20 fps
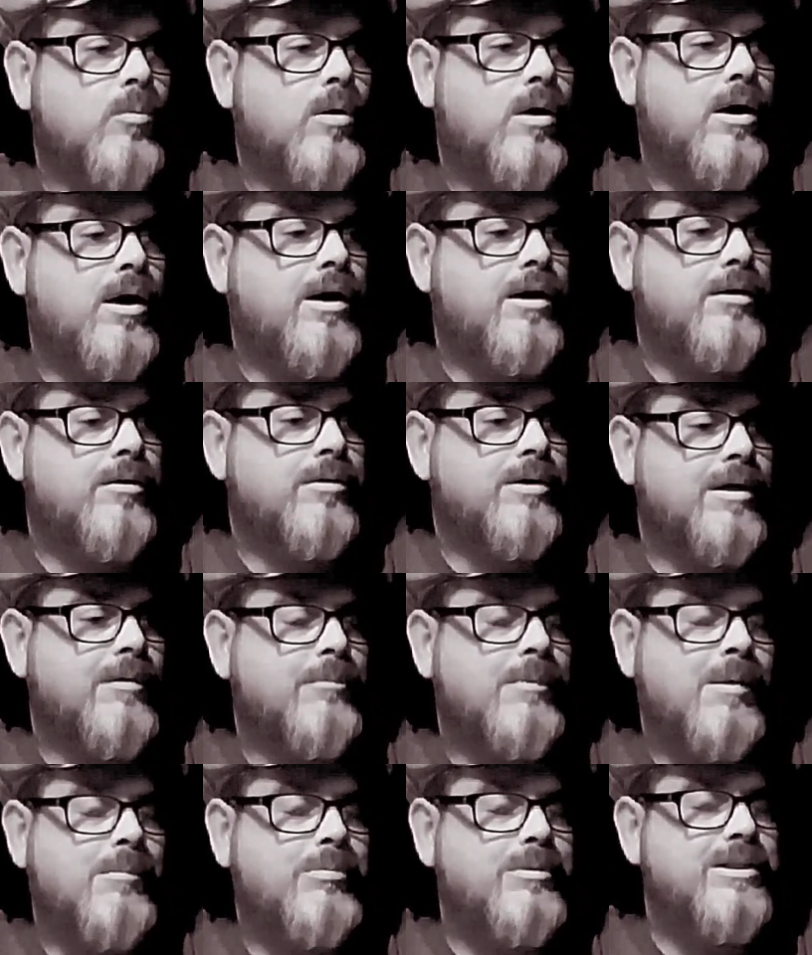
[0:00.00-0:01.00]
while, and
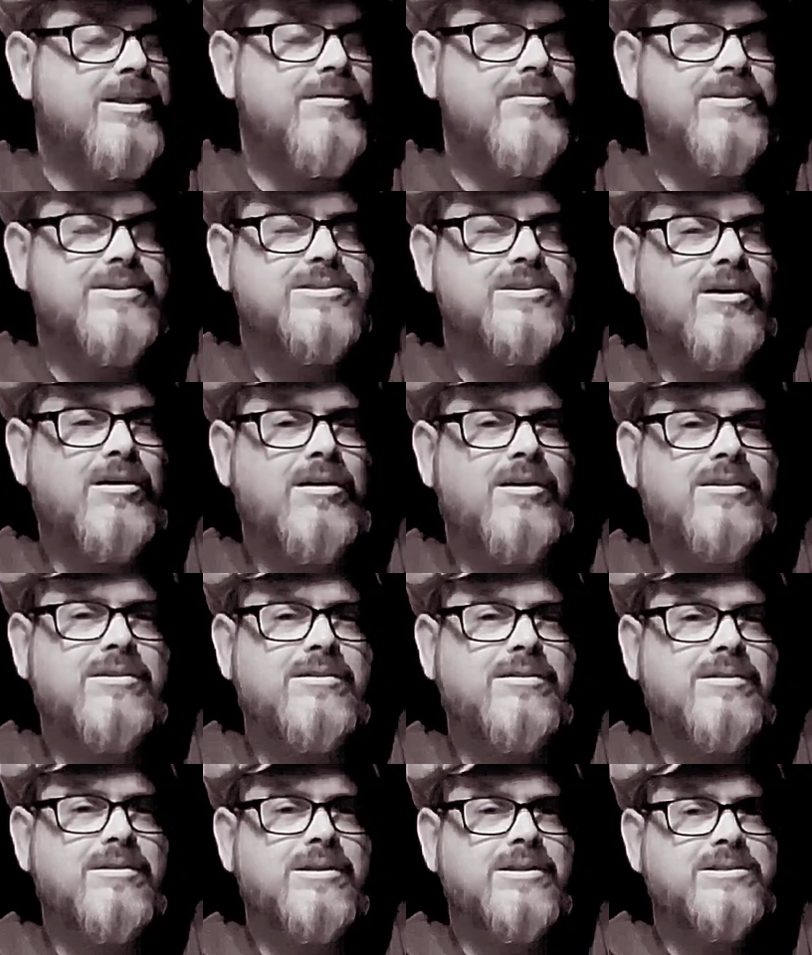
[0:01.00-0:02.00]
I believe there's
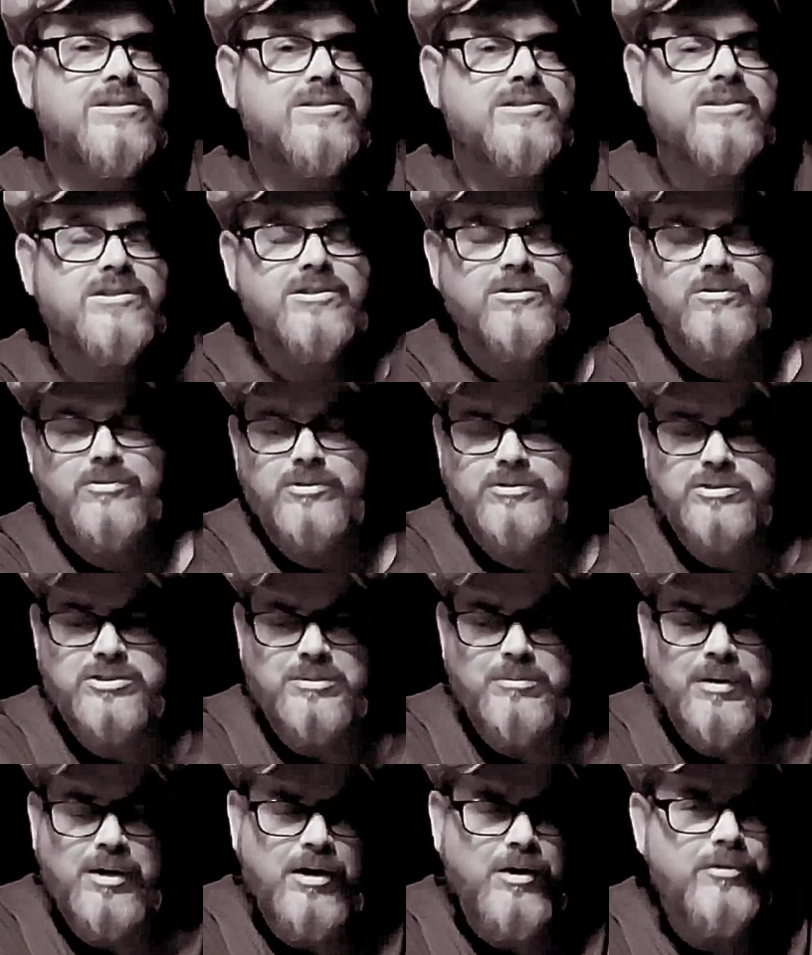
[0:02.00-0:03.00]
some
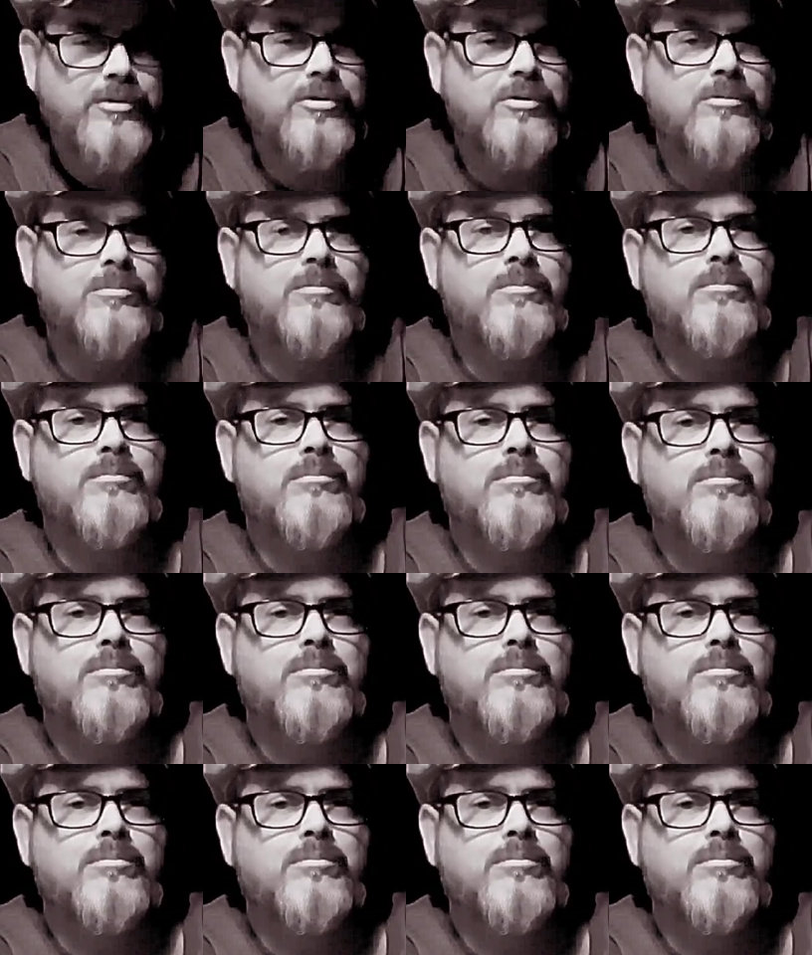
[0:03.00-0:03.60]
other